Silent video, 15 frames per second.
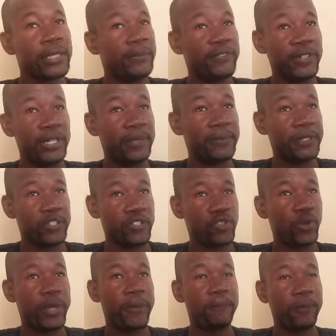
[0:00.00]
The verb is
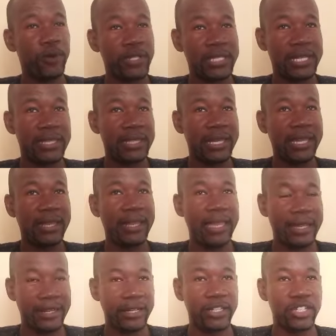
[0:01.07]
so important in
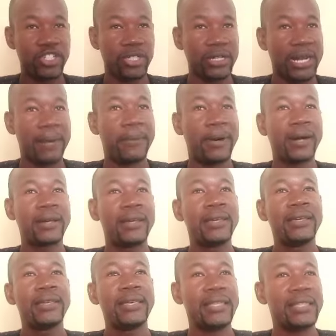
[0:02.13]
English grammar
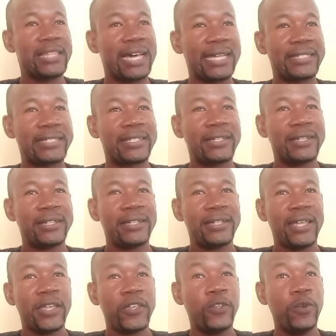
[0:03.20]
that
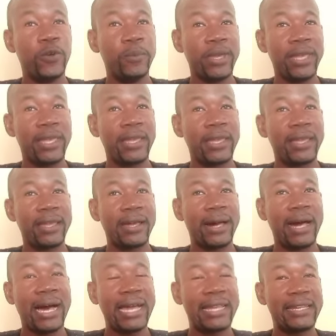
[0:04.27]
you may
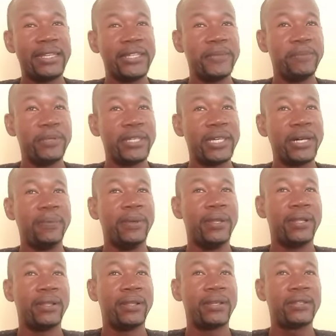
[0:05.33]
hardly be
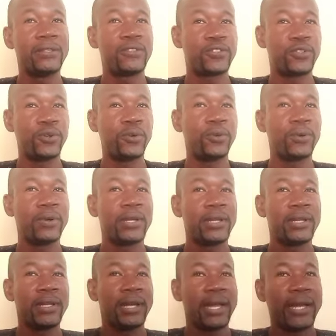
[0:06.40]
able to
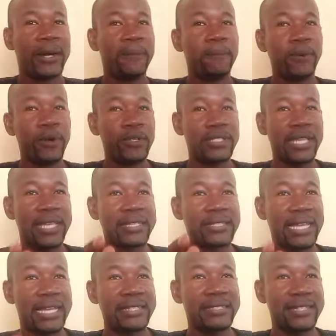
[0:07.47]
compose a
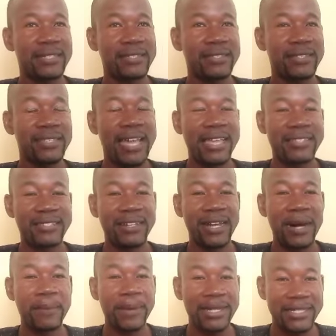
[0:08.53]
sentence that is
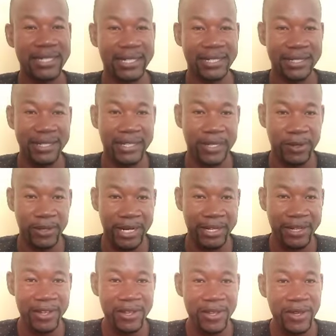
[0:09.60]
grammatically
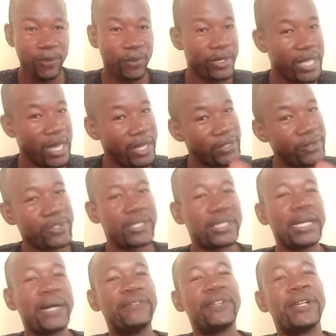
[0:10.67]
correct without
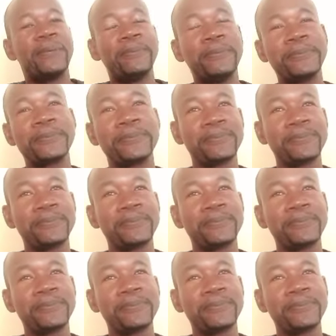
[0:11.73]
using a verb.